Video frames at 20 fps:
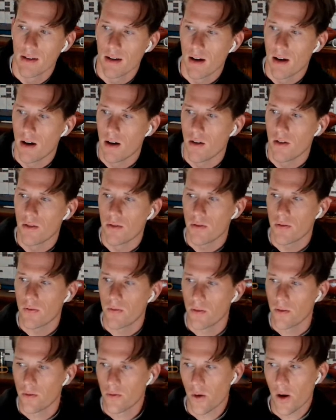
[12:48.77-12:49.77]
of
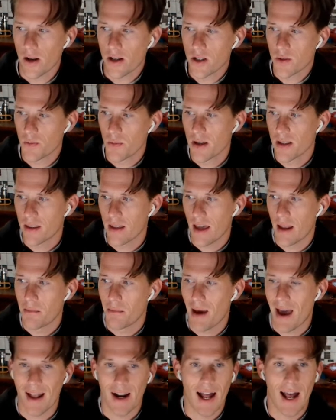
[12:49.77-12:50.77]
Frank Smith and
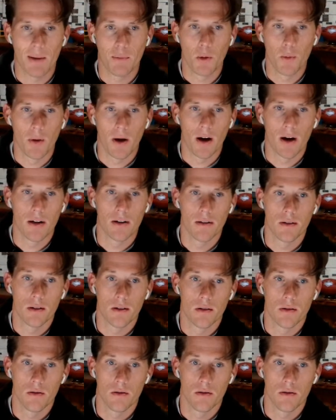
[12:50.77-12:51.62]
Matt Applebaum